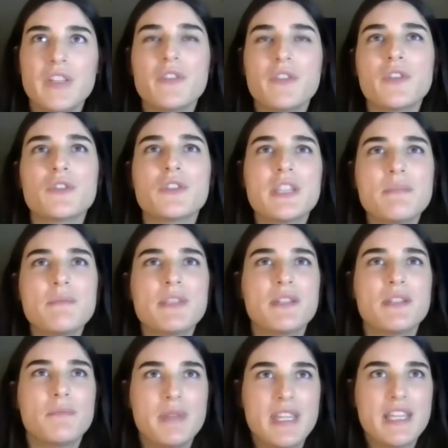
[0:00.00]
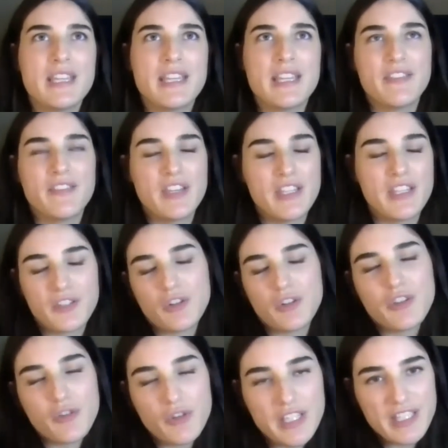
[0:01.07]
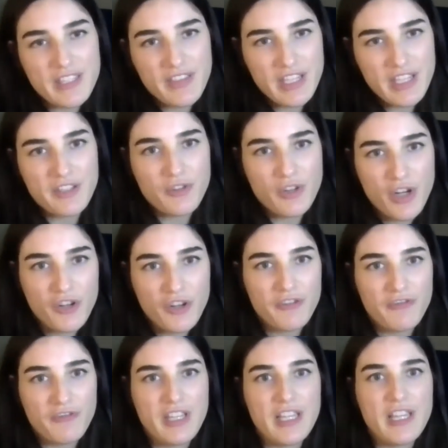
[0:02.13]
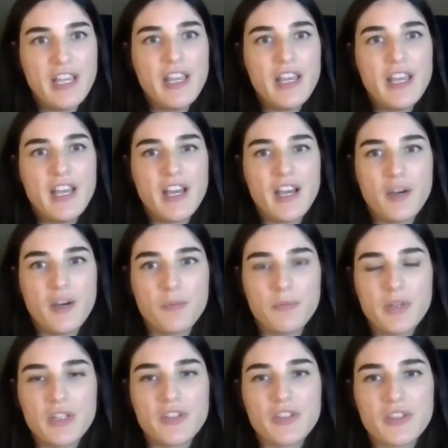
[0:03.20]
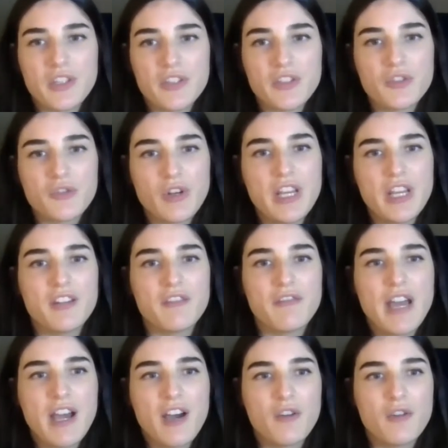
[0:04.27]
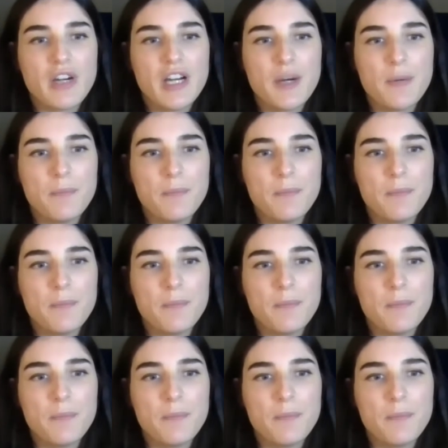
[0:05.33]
seems to be in the historiography a strain of how